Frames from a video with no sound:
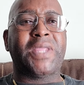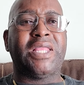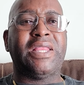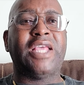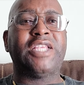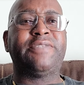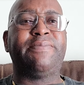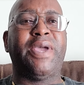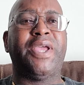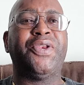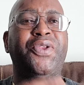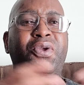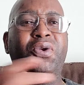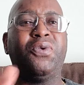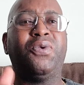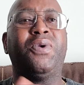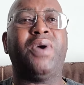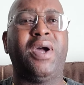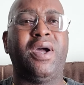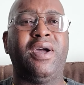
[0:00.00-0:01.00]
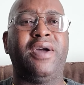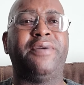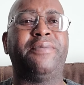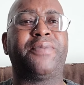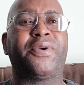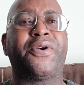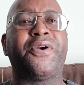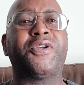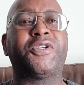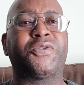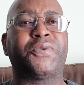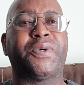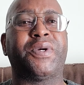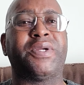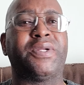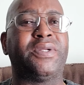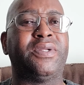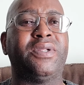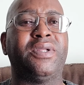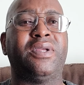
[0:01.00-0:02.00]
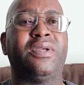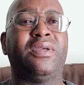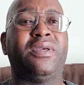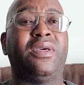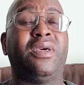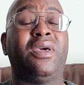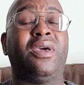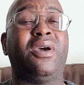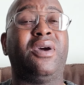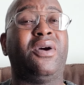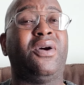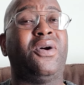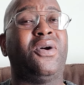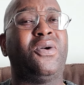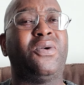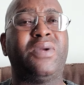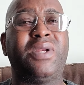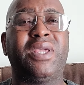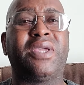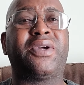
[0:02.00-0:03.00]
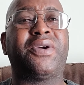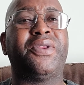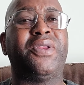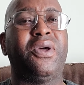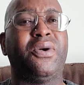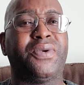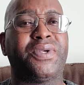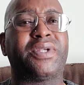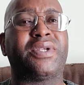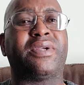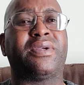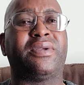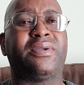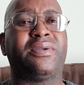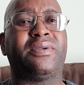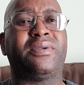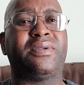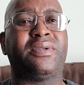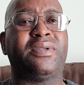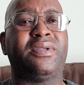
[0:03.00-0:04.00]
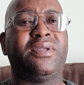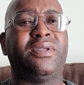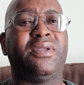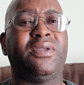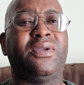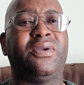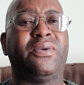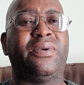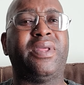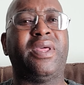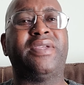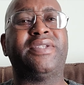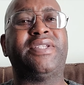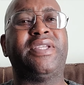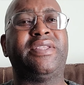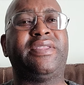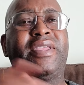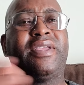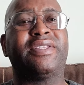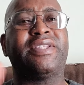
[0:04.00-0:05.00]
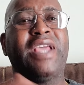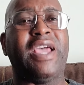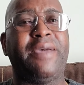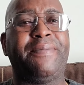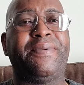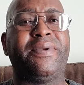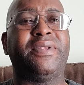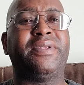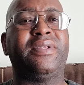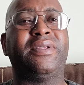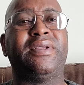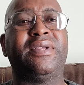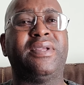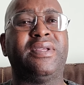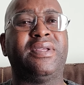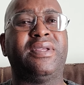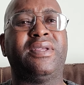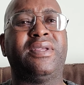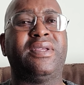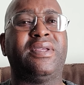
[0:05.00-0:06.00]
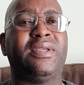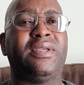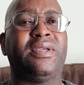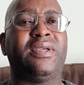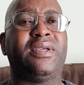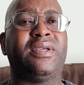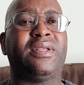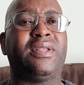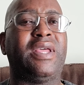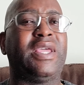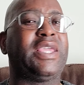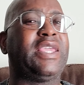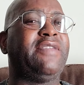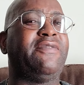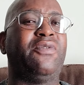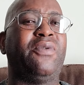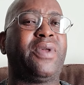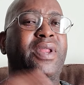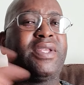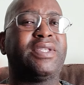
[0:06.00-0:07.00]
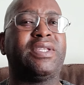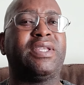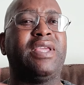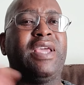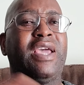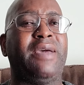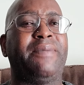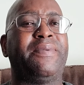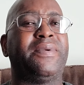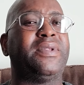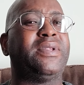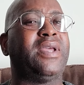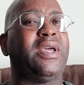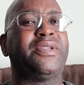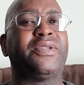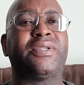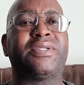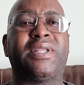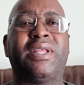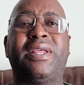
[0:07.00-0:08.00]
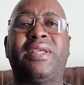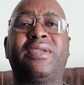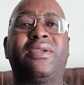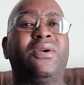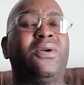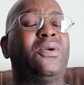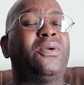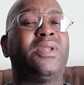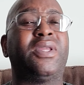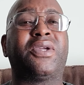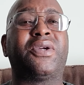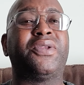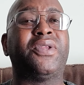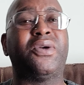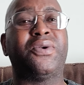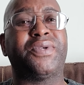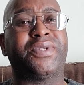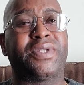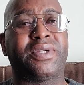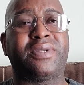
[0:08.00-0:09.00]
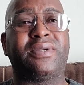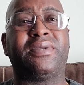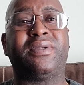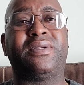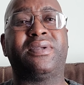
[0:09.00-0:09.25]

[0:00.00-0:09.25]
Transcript: That's my new curse word. Holy Kenosha. When I see things happen, like even when I see it happen, I just think, holy Kenosha.